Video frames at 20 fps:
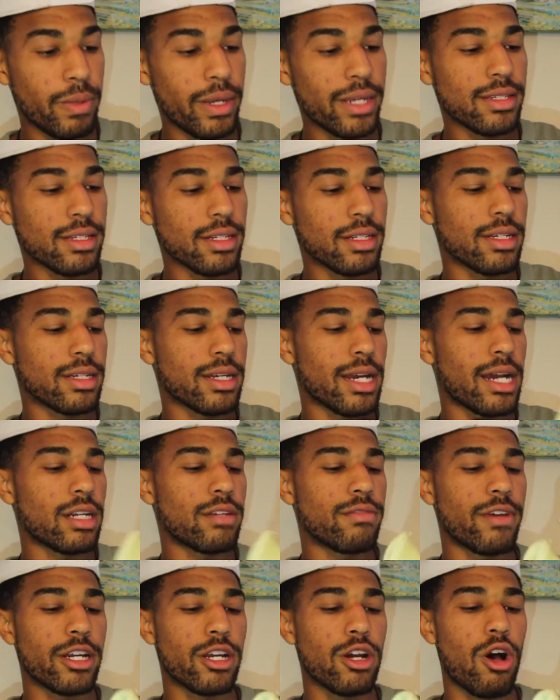Basically kind
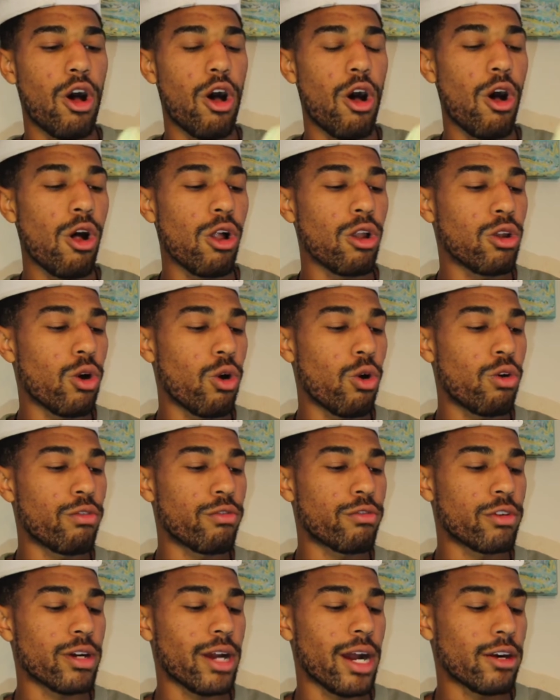of like an all
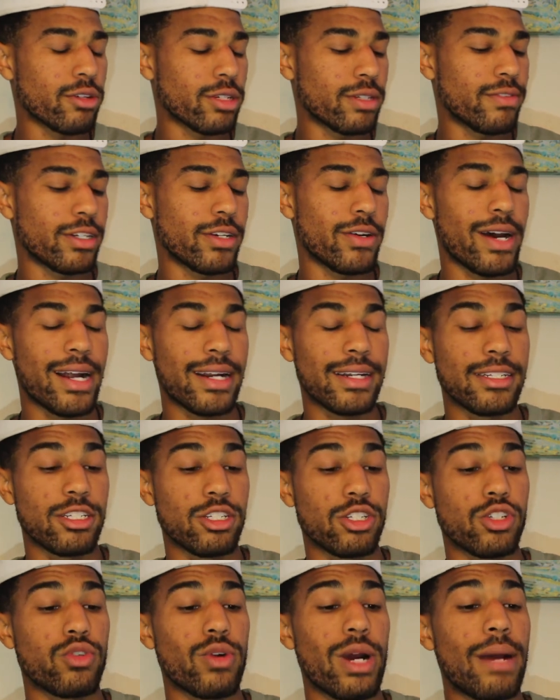over, I don't even know how to
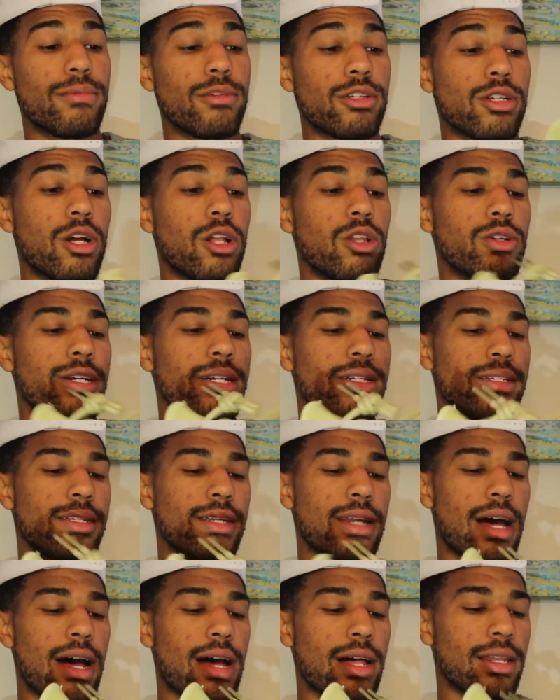describe this color. It's
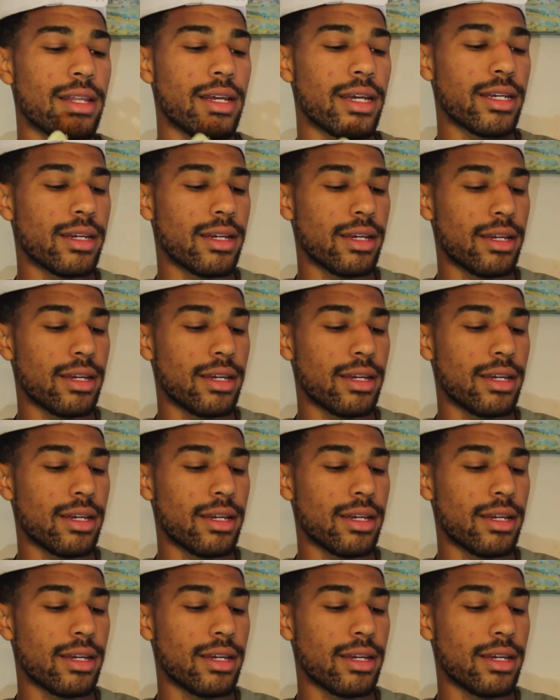not like,